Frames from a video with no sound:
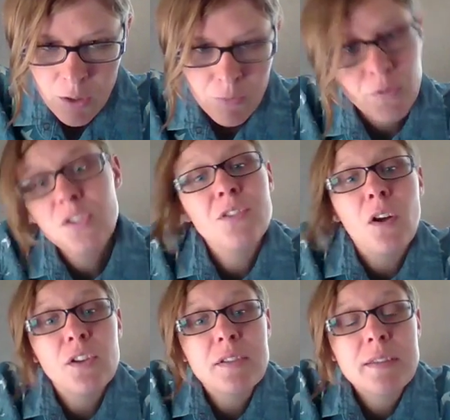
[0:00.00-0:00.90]
First of
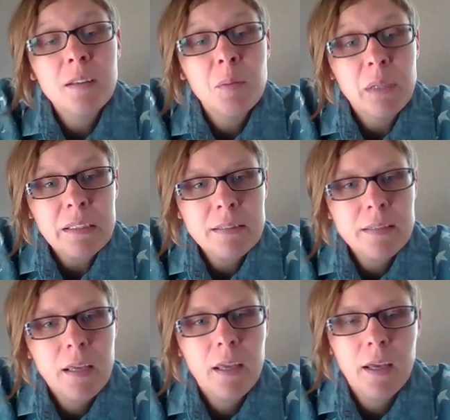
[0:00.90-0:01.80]
all, your syllabus
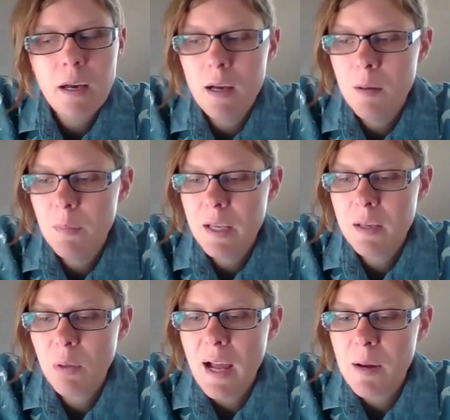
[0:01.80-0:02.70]

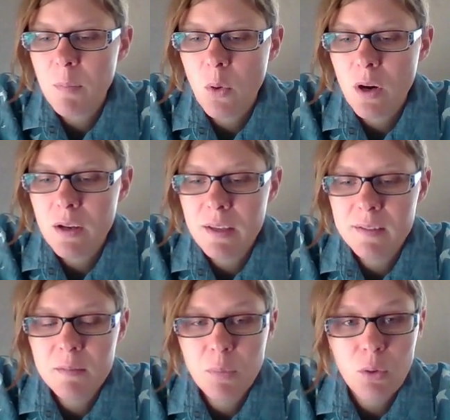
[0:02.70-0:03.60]
in Blackboard is
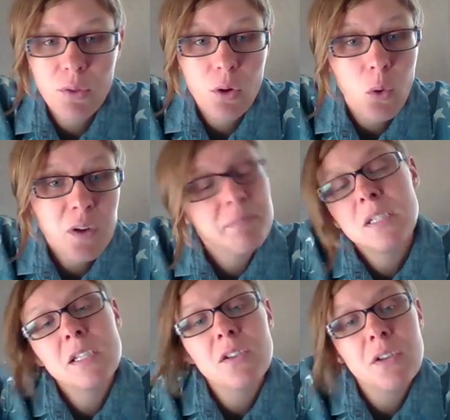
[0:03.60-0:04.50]
in both the course
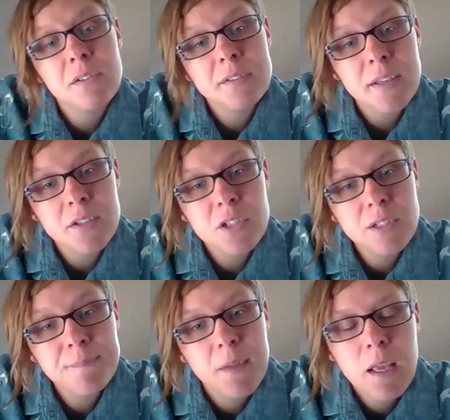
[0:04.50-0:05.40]
materials
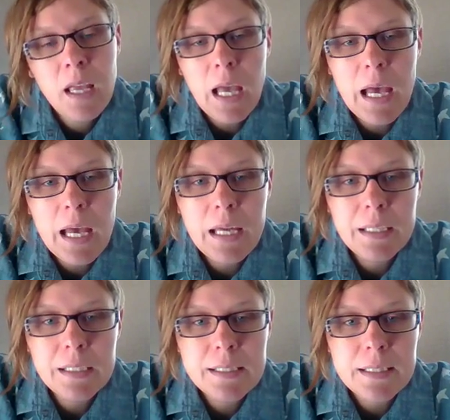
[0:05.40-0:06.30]
section
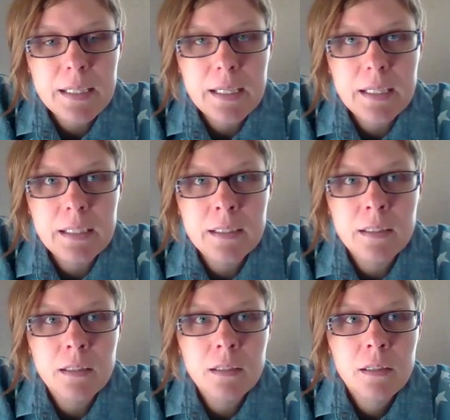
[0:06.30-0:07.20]
and
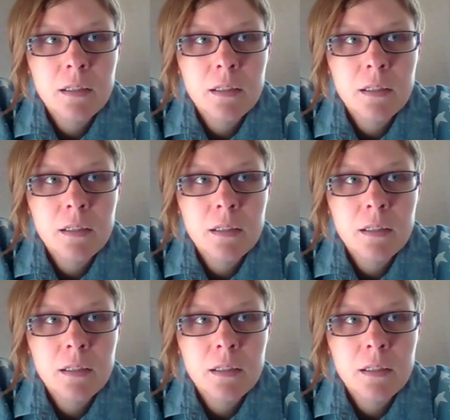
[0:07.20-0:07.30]
in